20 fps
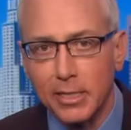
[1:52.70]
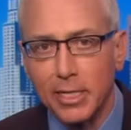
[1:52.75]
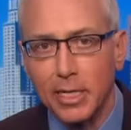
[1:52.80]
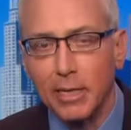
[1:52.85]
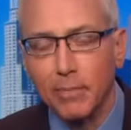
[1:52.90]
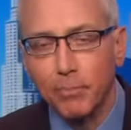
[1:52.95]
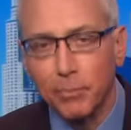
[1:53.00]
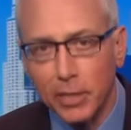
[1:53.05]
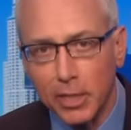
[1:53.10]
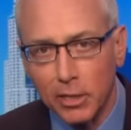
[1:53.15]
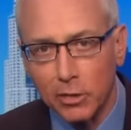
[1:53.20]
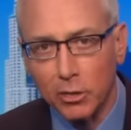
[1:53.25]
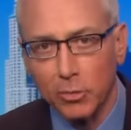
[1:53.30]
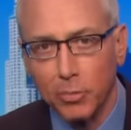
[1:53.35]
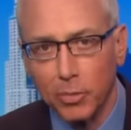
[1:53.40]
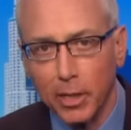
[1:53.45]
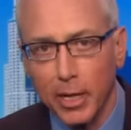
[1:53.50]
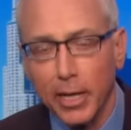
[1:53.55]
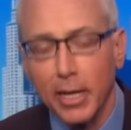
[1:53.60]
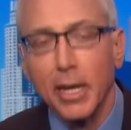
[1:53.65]
deep
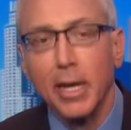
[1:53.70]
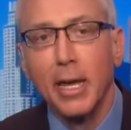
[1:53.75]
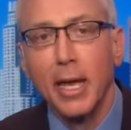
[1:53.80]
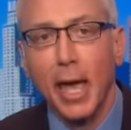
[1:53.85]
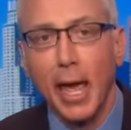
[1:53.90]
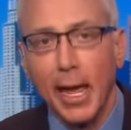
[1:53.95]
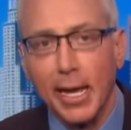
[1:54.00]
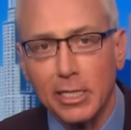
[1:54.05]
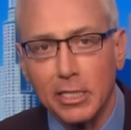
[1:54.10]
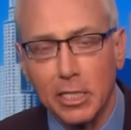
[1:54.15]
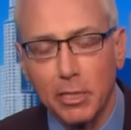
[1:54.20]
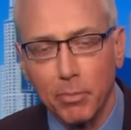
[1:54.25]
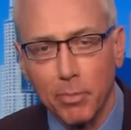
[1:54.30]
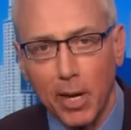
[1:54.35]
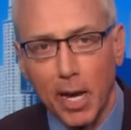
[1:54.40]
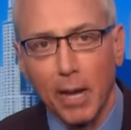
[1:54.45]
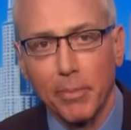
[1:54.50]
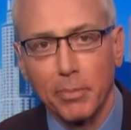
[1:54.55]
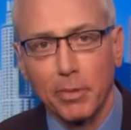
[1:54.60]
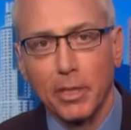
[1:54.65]
interplay. As the
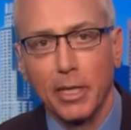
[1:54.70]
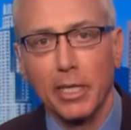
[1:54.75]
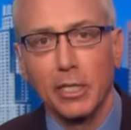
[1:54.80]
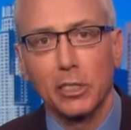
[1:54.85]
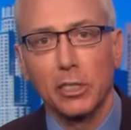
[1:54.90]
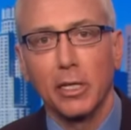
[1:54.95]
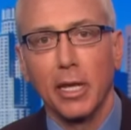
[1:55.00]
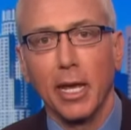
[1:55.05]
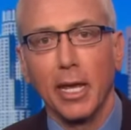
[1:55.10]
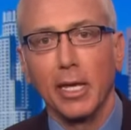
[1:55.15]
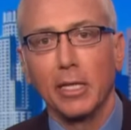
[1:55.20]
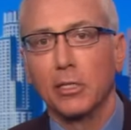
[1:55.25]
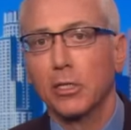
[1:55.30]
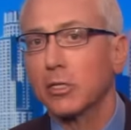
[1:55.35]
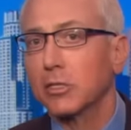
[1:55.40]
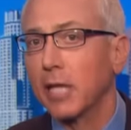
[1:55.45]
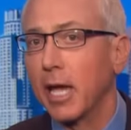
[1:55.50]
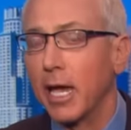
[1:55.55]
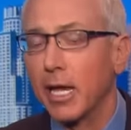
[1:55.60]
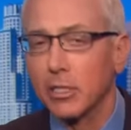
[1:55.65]
population
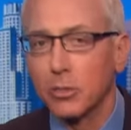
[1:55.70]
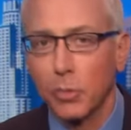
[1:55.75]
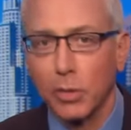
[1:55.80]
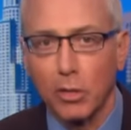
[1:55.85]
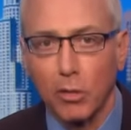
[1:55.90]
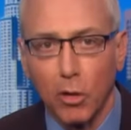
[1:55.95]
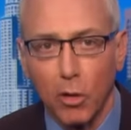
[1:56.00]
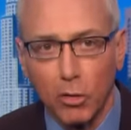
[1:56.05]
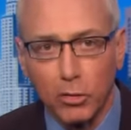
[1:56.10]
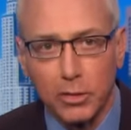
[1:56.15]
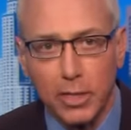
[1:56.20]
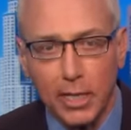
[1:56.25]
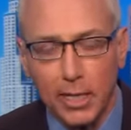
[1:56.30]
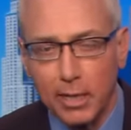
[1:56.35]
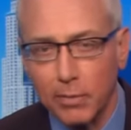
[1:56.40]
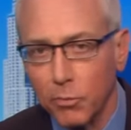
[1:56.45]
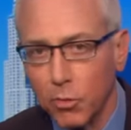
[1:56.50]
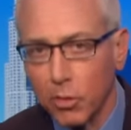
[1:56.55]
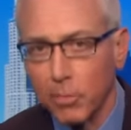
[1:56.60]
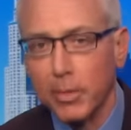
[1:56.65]
ages, as we are all
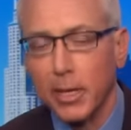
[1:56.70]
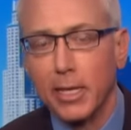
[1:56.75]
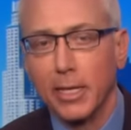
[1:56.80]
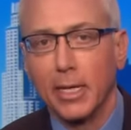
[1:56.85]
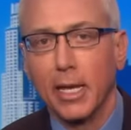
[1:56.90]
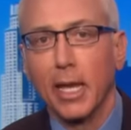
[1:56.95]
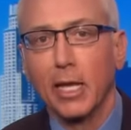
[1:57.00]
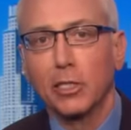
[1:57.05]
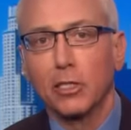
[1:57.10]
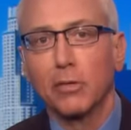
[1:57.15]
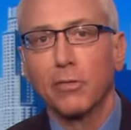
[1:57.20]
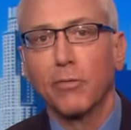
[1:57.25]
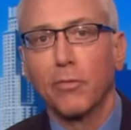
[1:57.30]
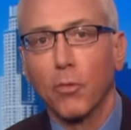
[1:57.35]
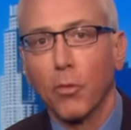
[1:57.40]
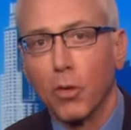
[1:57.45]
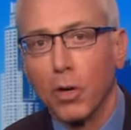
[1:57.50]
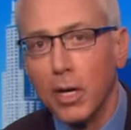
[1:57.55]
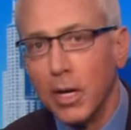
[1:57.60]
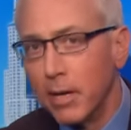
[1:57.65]
taking more medication
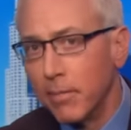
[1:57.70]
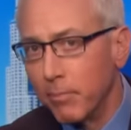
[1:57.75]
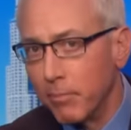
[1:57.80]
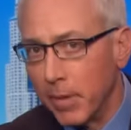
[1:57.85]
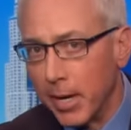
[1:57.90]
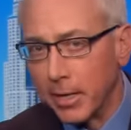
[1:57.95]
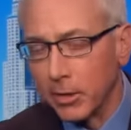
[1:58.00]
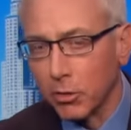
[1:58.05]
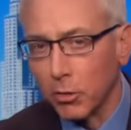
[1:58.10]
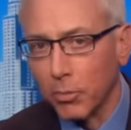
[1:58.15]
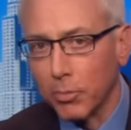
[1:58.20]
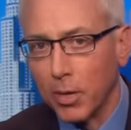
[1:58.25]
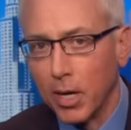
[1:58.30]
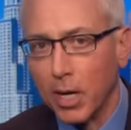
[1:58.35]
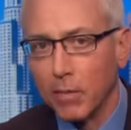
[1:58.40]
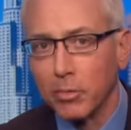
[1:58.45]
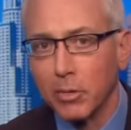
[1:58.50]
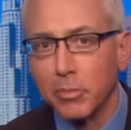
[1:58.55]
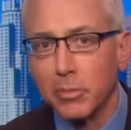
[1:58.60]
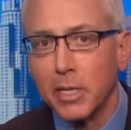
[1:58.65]
for medical
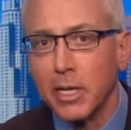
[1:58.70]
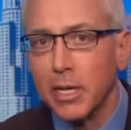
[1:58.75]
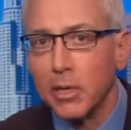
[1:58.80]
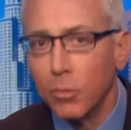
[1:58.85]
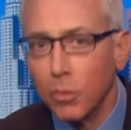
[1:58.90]
problems,